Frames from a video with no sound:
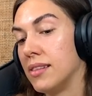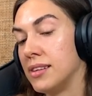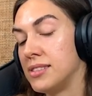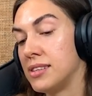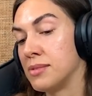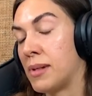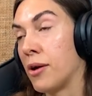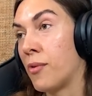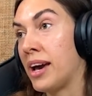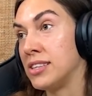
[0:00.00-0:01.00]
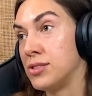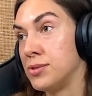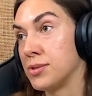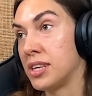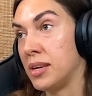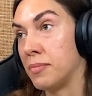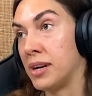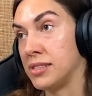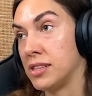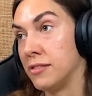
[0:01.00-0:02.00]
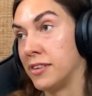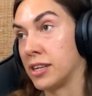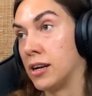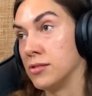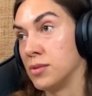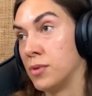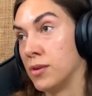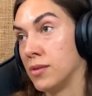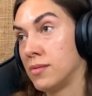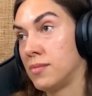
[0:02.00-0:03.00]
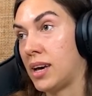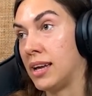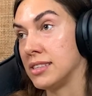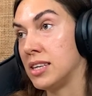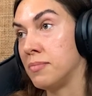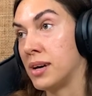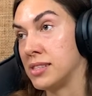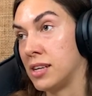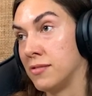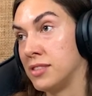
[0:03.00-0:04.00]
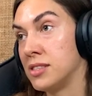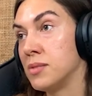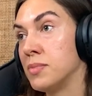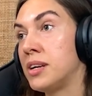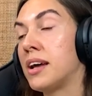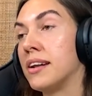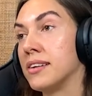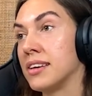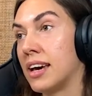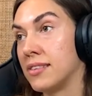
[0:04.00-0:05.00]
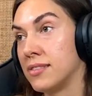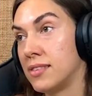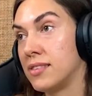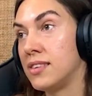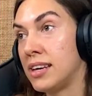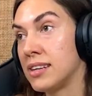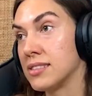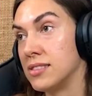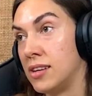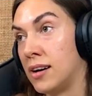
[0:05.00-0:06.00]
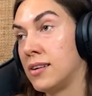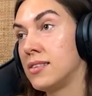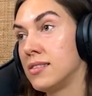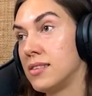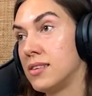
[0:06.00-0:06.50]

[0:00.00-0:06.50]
this is my way to keep myself accountable and keep myself disciplined and get things done,